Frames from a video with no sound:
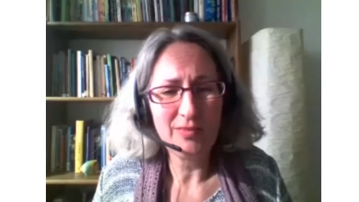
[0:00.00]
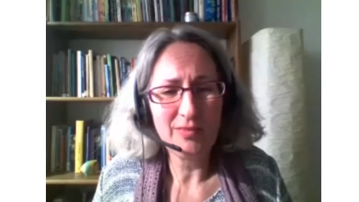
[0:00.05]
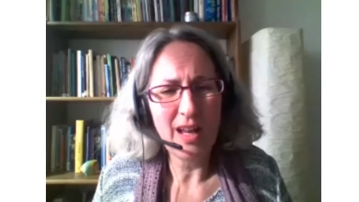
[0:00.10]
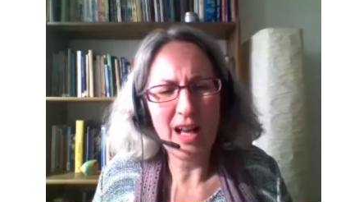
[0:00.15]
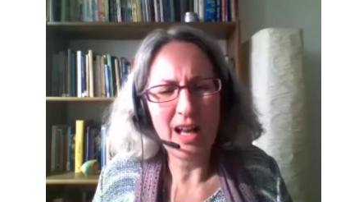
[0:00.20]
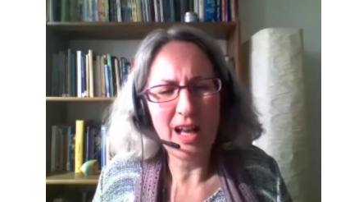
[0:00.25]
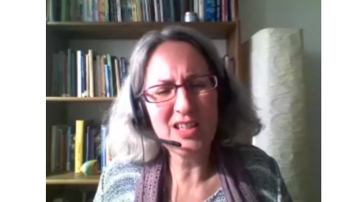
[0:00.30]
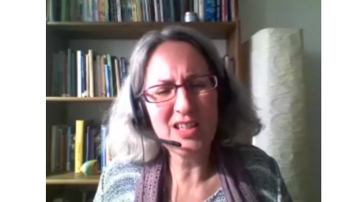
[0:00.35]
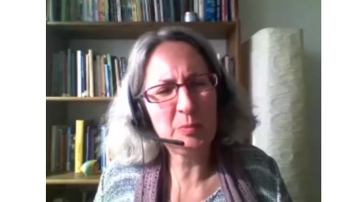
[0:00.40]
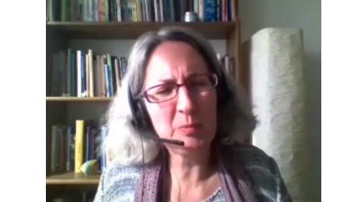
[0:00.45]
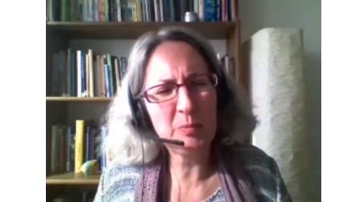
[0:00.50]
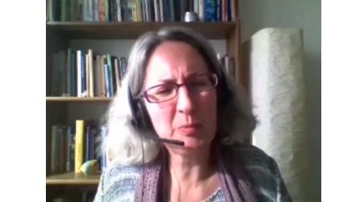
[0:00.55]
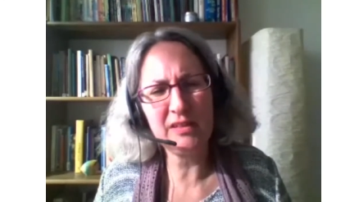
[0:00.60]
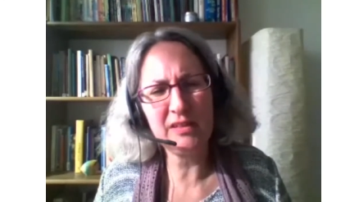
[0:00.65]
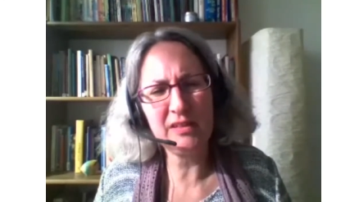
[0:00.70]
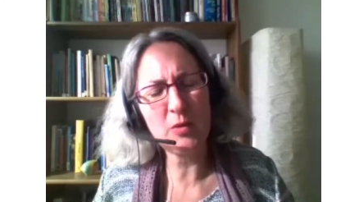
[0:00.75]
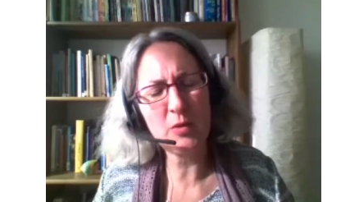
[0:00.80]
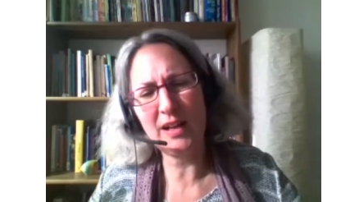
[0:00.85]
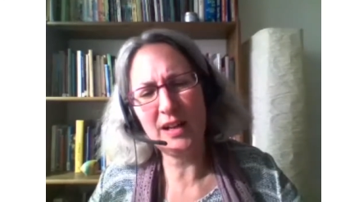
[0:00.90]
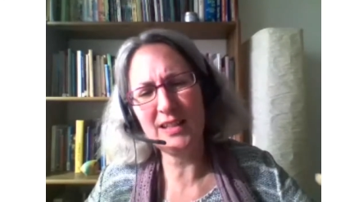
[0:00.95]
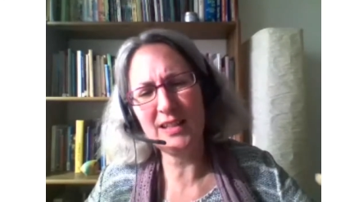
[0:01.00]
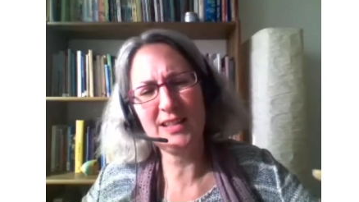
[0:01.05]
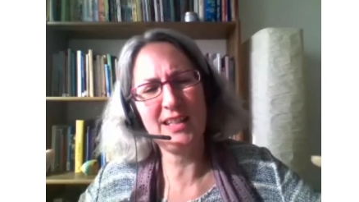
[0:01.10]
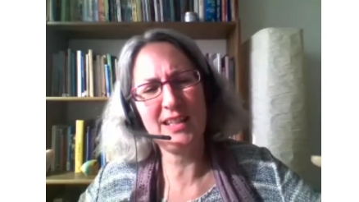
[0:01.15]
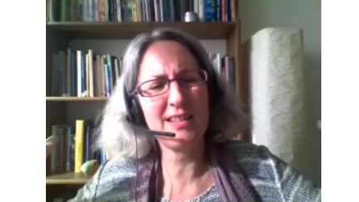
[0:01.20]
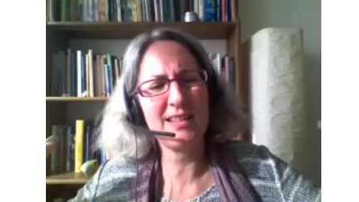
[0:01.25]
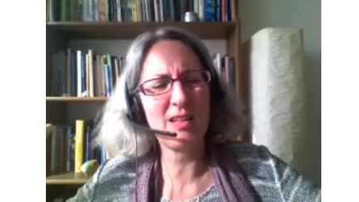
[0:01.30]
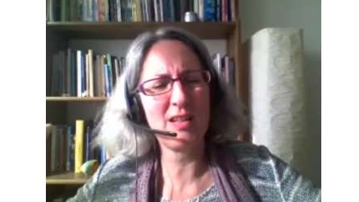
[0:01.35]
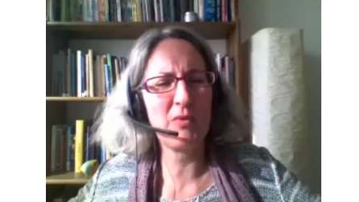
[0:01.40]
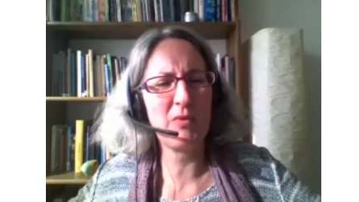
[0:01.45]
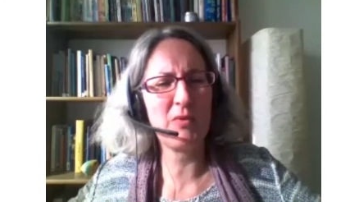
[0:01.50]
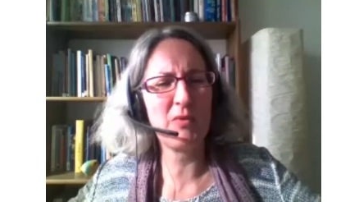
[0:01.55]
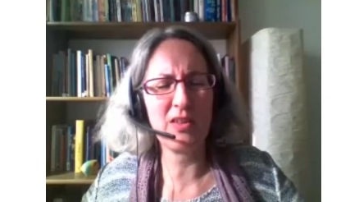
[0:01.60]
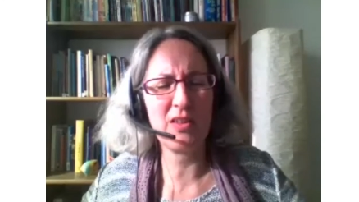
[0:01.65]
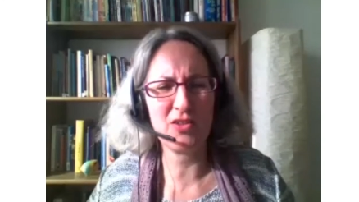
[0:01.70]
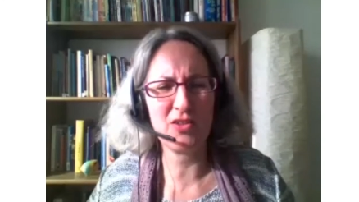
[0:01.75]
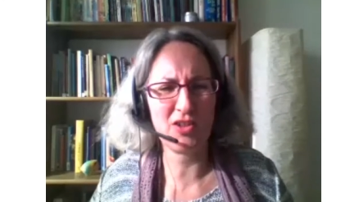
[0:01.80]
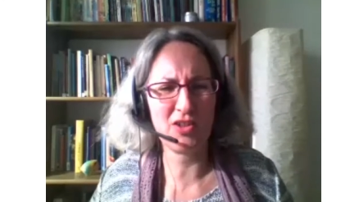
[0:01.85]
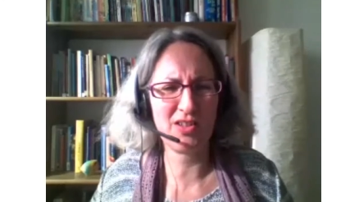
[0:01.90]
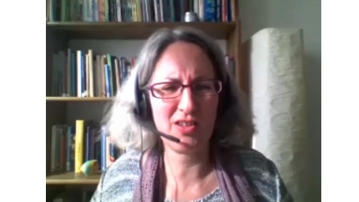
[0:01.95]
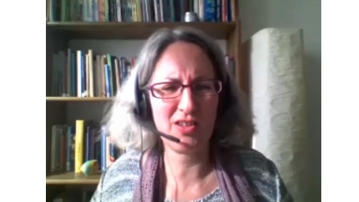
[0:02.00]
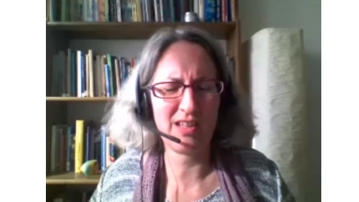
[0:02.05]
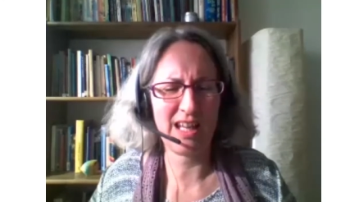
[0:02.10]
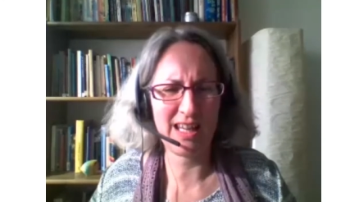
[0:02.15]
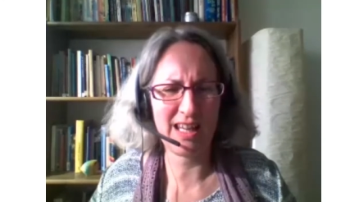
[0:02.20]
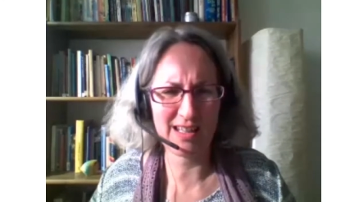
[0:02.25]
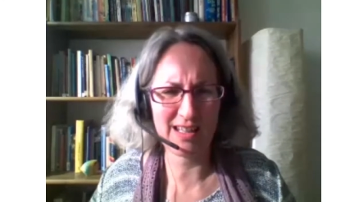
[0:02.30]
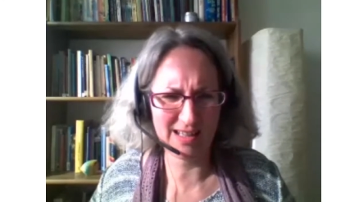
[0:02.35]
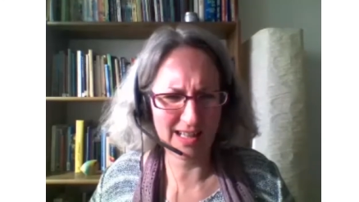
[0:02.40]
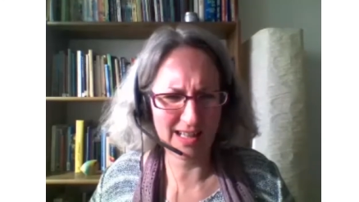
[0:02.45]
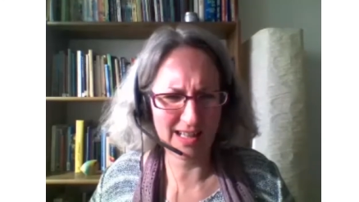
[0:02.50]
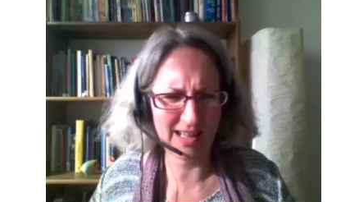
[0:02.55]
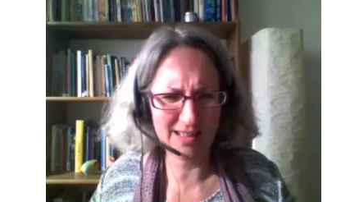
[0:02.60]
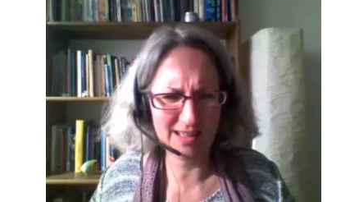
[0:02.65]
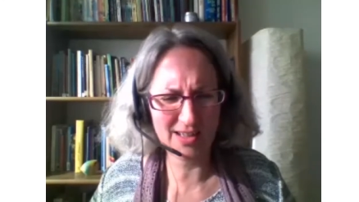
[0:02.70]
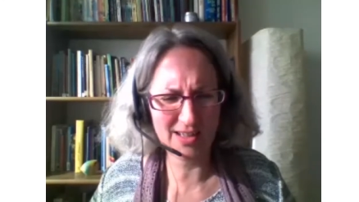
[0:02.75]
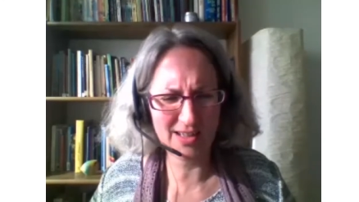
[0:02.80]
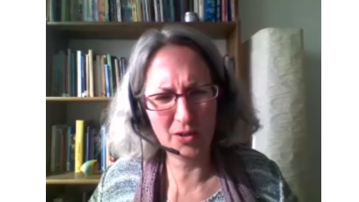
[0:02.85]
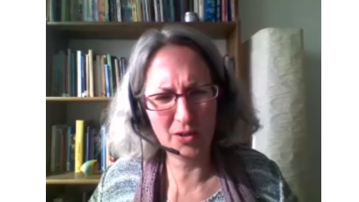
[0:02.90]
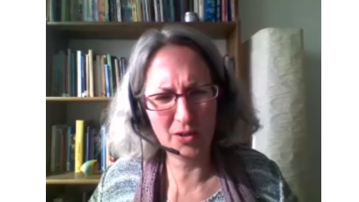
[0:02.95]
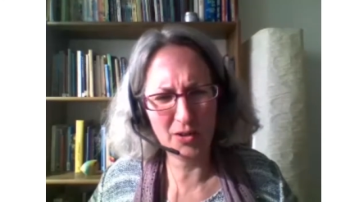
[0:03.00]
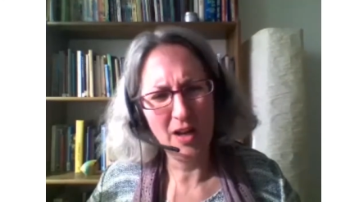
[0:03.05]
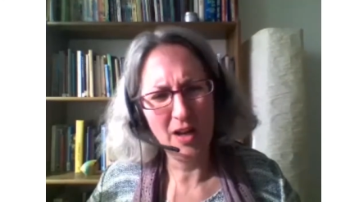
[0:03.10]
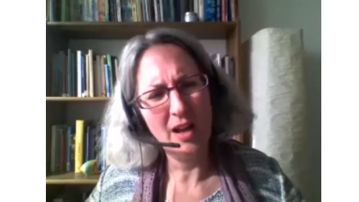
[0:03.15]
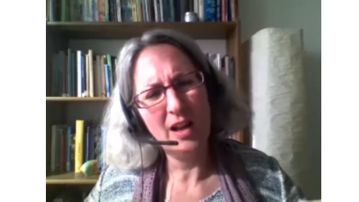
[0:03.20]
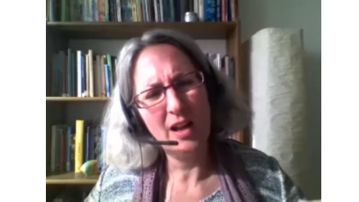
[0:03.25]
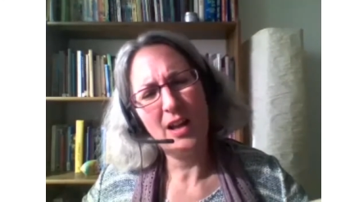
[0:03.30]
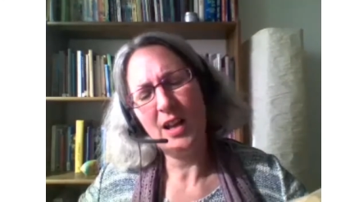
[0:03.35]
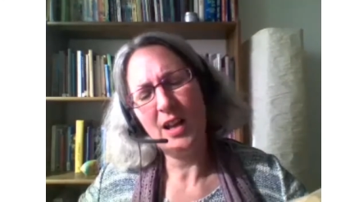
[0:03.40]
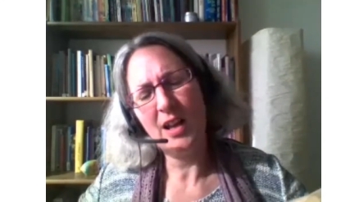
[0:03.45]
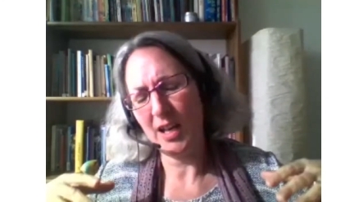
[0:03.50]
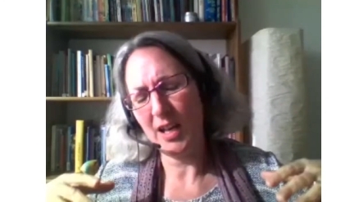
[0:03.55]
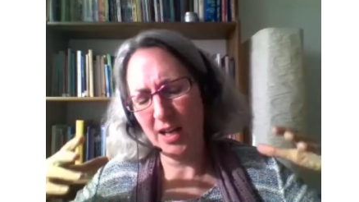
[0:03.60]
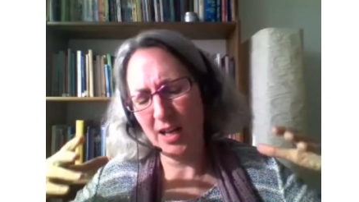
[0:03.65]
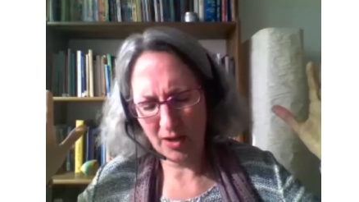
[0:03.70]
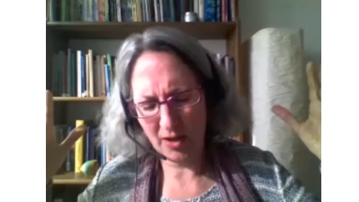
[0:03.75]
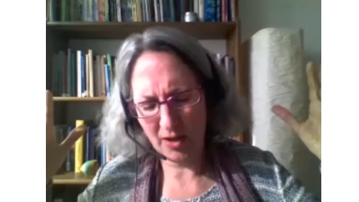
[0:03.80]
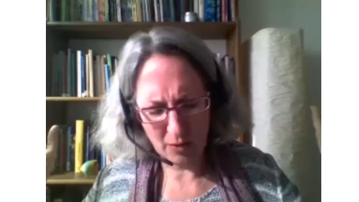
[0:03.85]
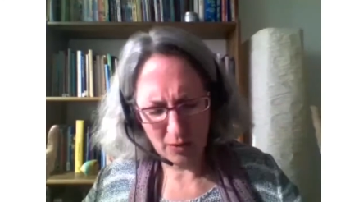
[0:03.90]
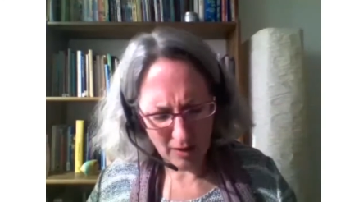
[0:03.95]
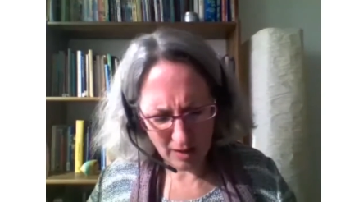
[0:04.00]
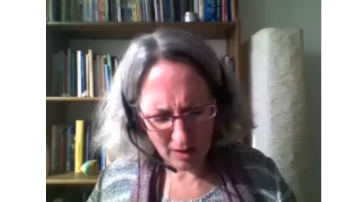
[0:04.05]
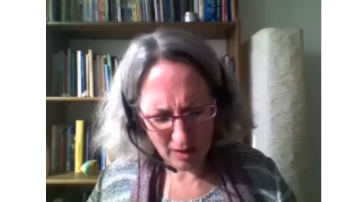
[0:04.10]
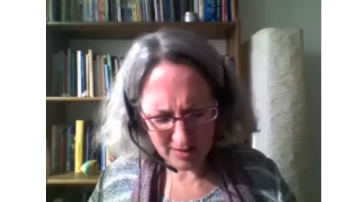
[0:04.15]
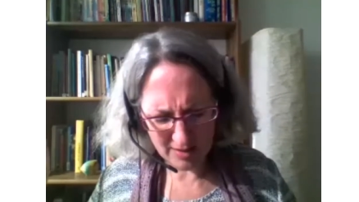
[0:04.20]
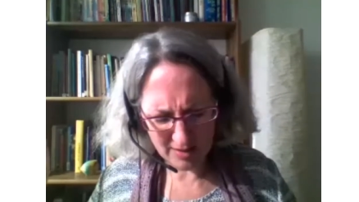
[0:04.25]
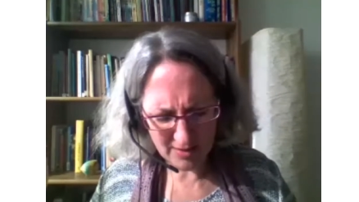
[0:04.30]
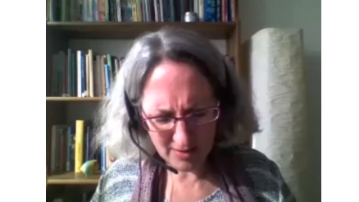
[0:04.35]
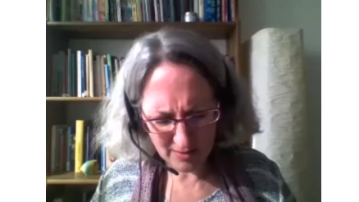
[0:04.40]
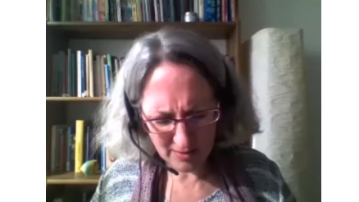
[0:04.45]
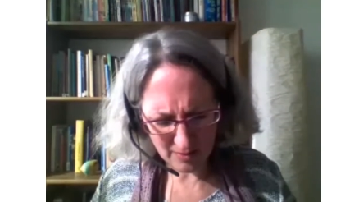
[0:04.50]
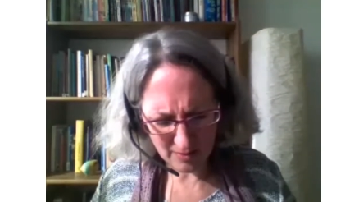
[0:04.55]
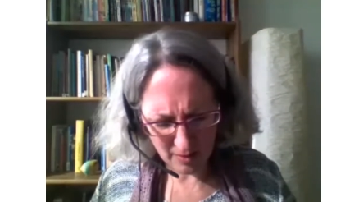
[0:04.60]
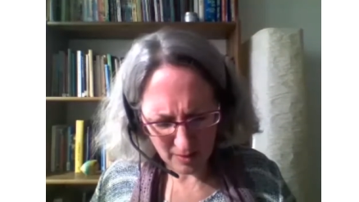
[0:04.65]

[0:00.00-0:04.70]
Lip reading: and spirituality is something that just exists. So, I just